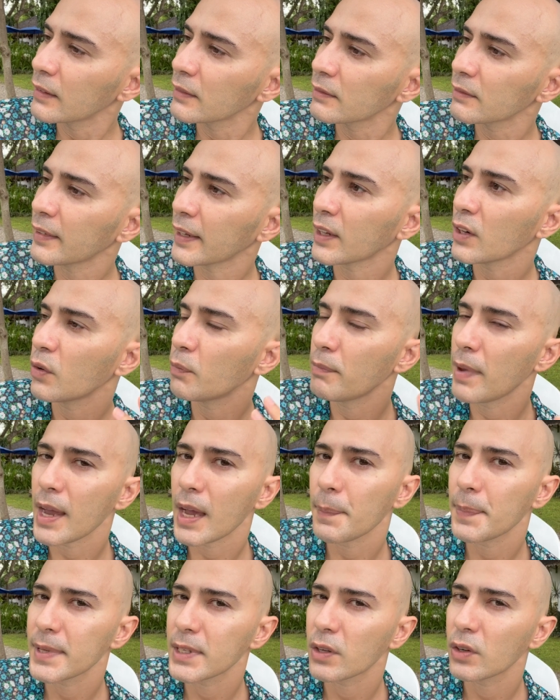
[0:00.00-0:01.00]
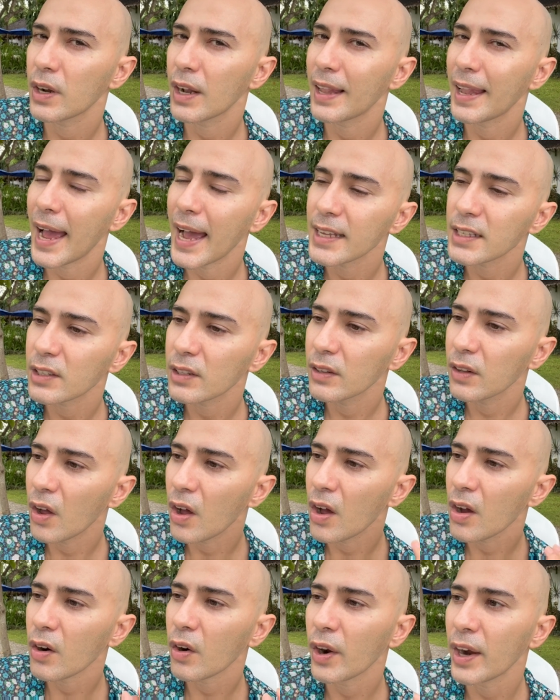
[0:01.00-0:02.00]
like you know makeup is going to last
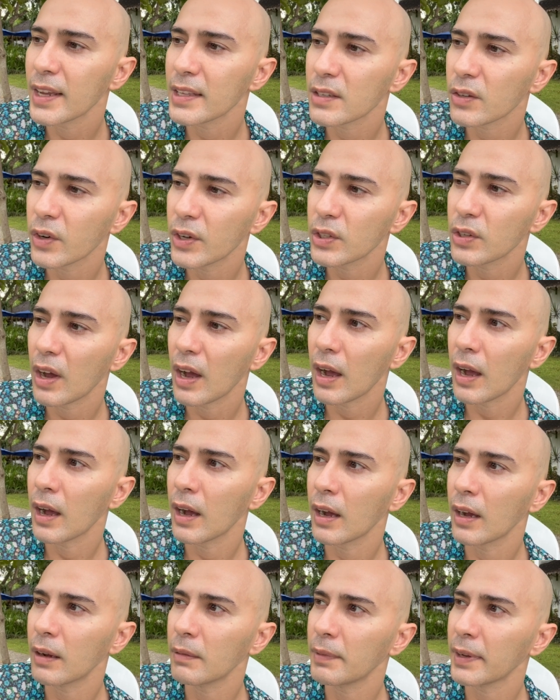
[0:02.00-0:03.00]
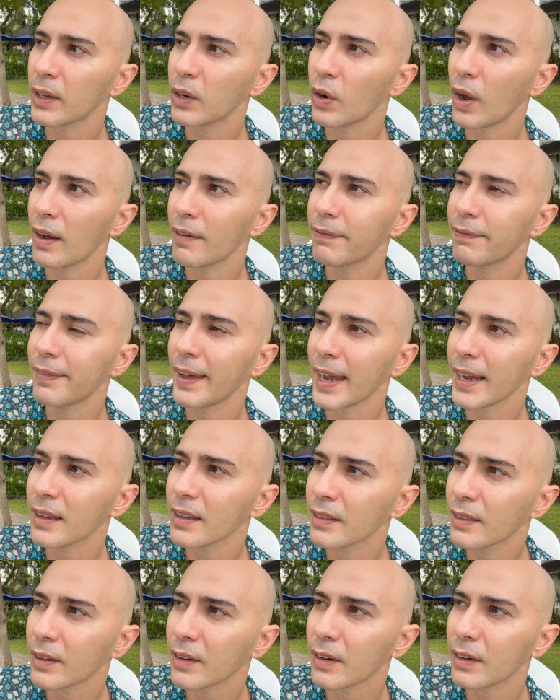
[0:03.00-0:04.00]
long or it's going to um, like you know affect
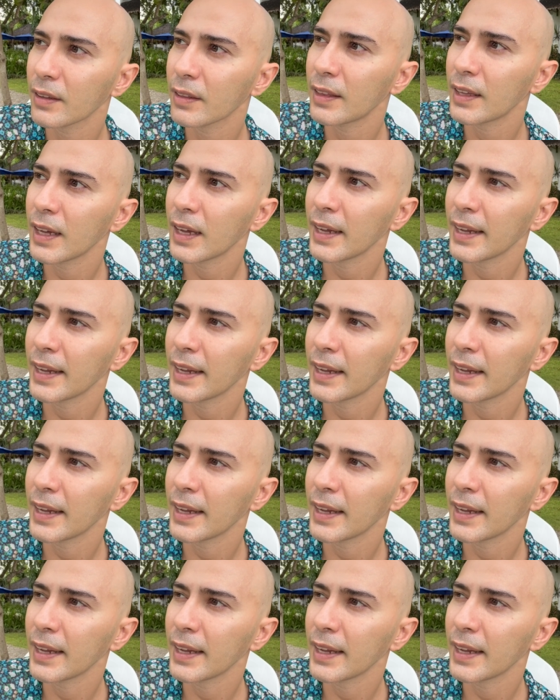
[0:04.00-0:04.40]
the, the